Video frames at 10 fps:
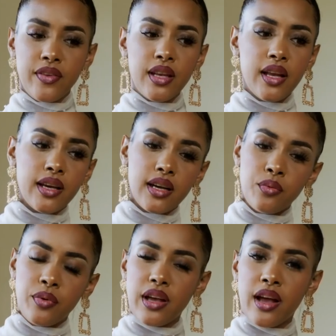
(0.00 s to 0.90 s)
feel like
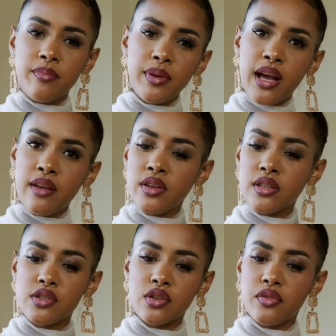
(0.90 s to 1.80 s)
I've been having
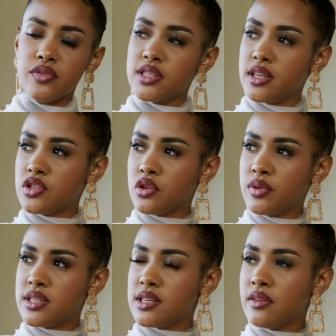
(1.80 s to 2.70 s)
this conversation
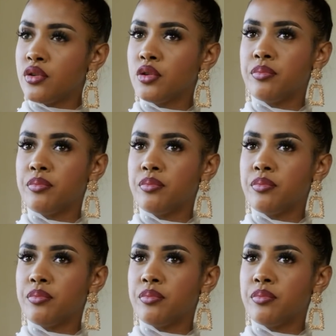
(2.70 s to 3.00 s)
with several